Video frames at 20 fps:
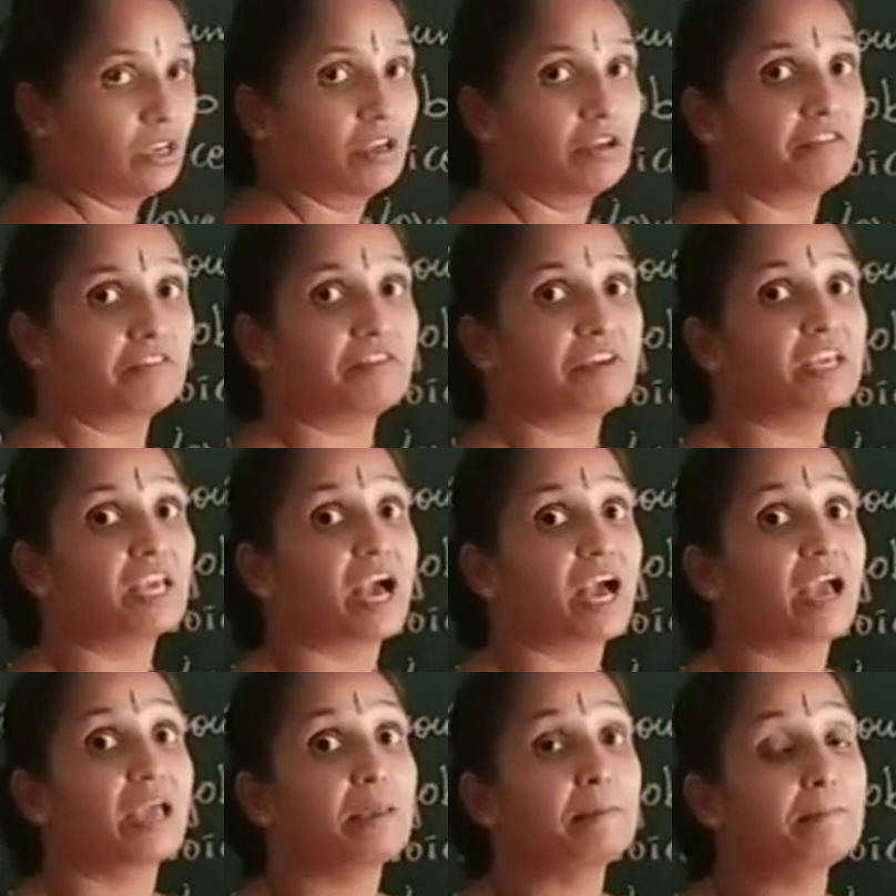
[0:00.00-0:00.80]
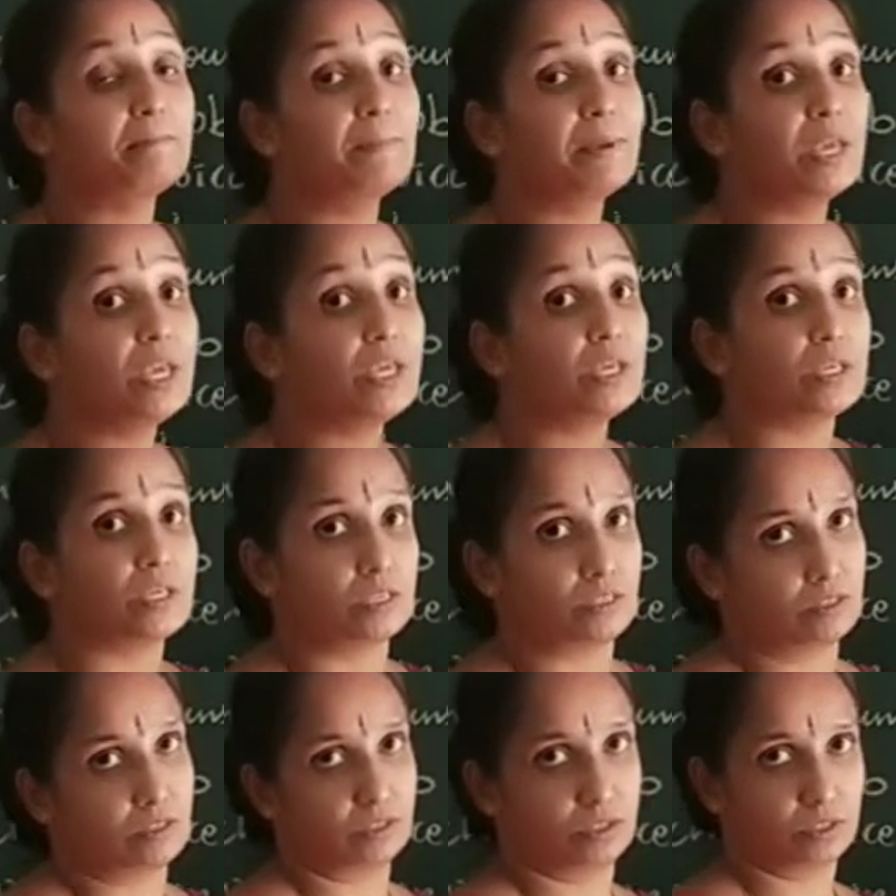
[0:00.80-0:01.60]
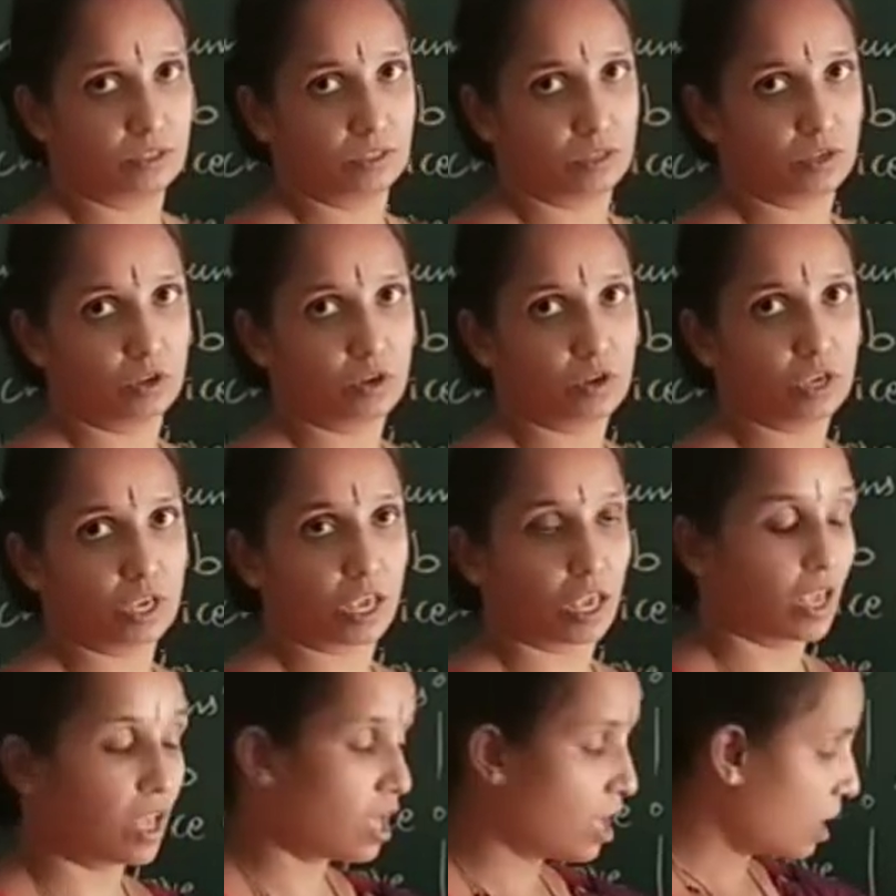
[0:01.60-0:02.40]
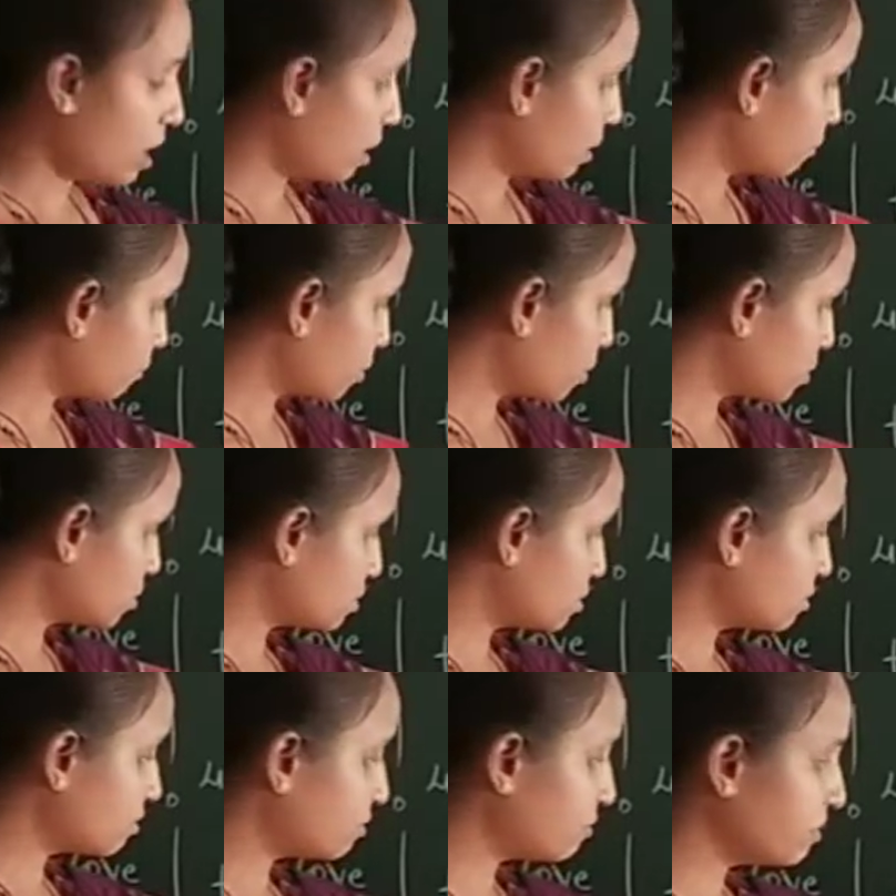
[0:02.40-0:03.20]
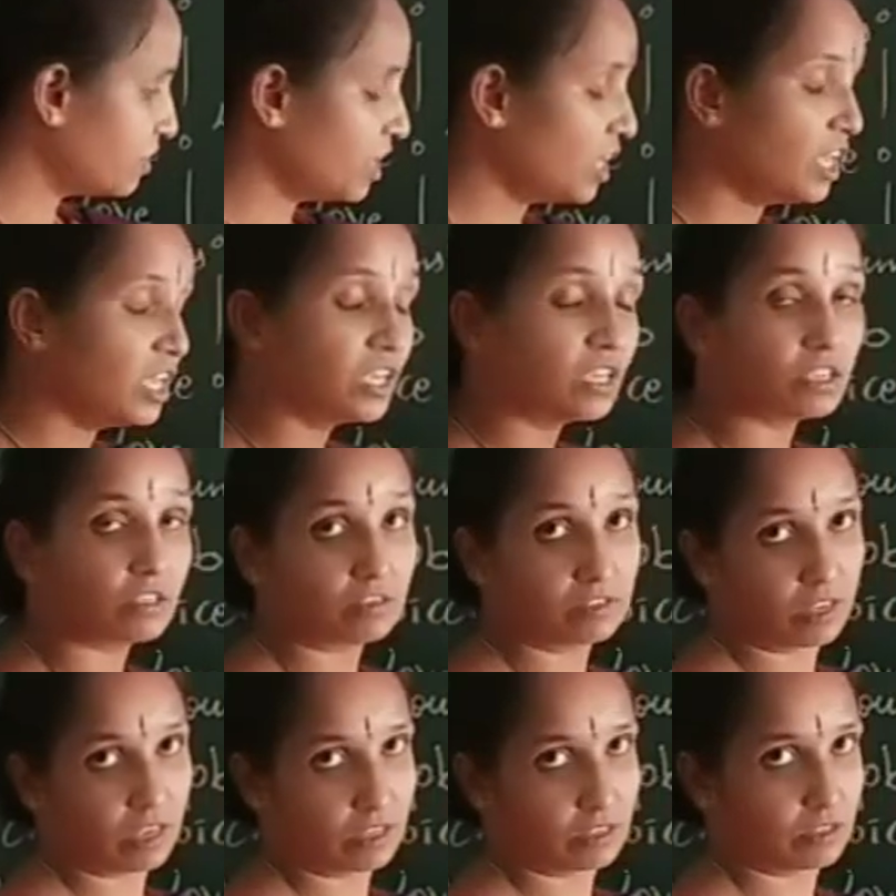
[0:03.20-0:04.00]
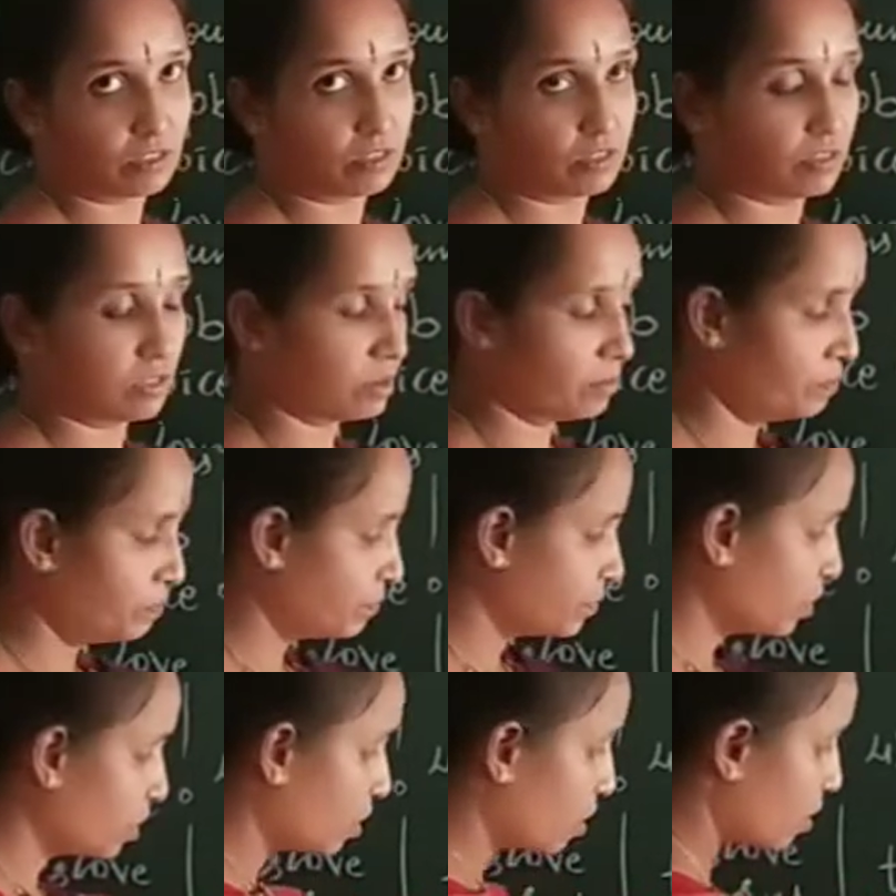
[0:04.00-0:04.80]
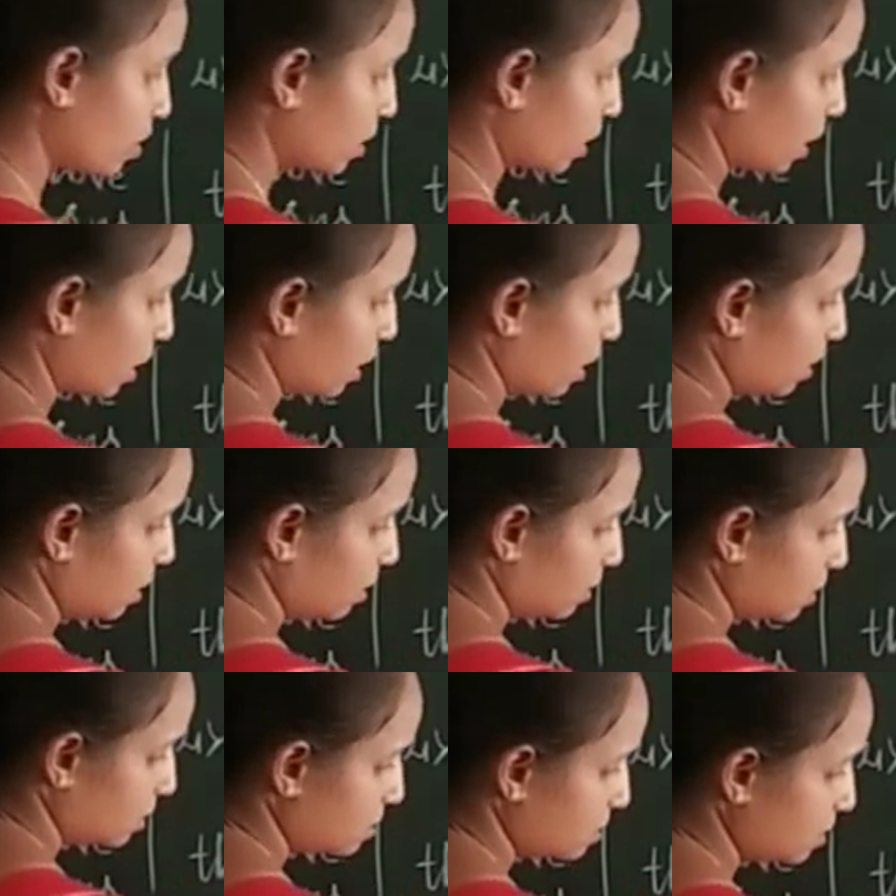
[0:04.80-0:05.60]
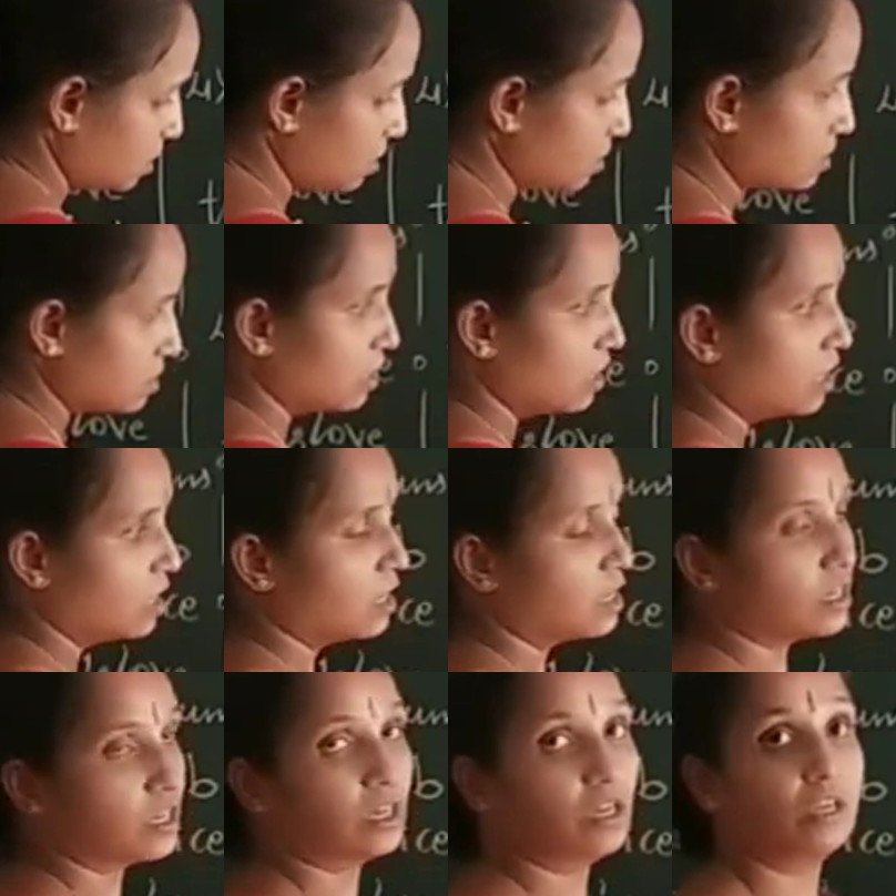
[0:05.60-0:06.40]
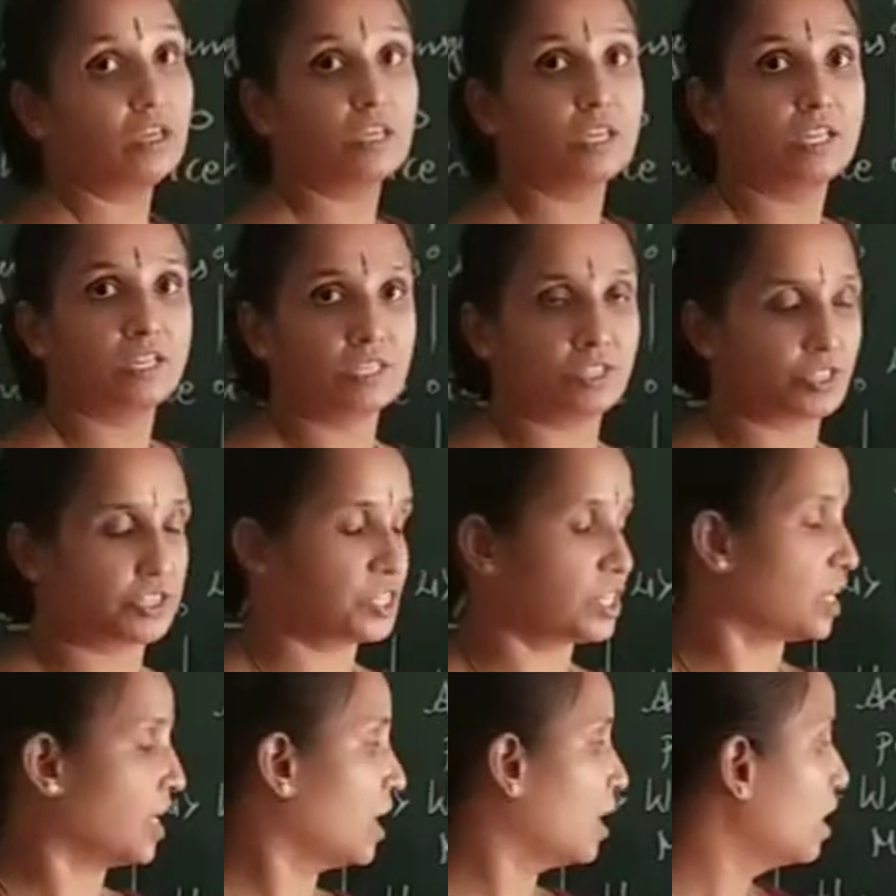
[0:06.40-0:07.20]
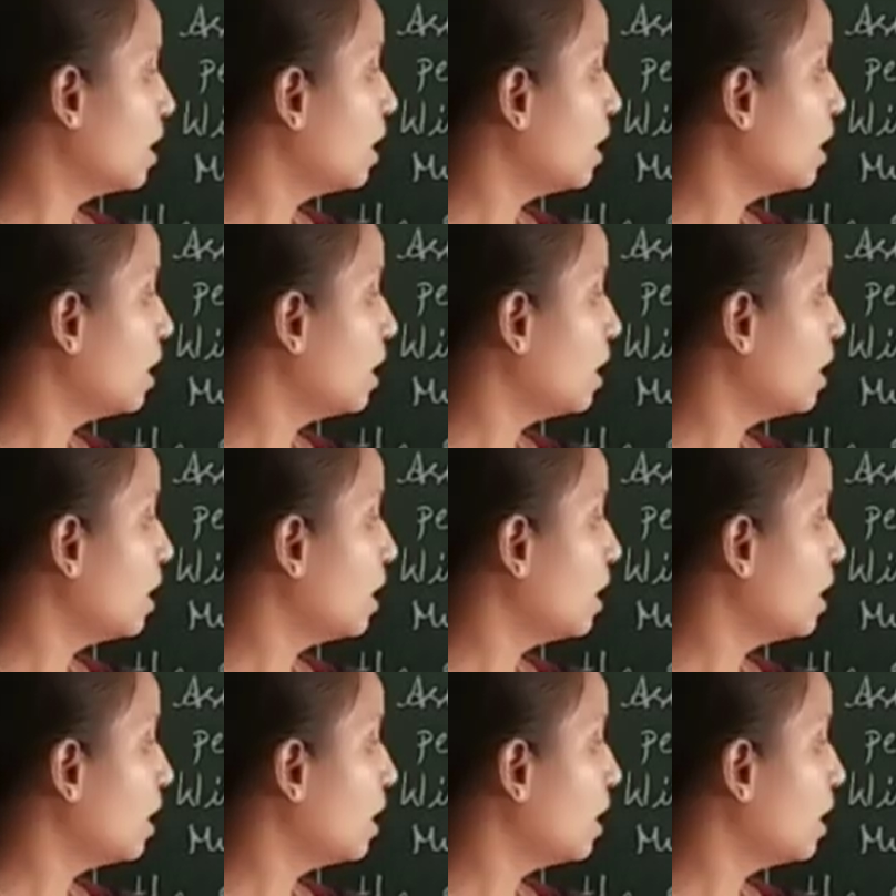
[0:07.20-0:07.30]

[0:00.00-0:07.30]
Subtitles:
VIPs. Okay, apostrophe yes. Okay, this is initial.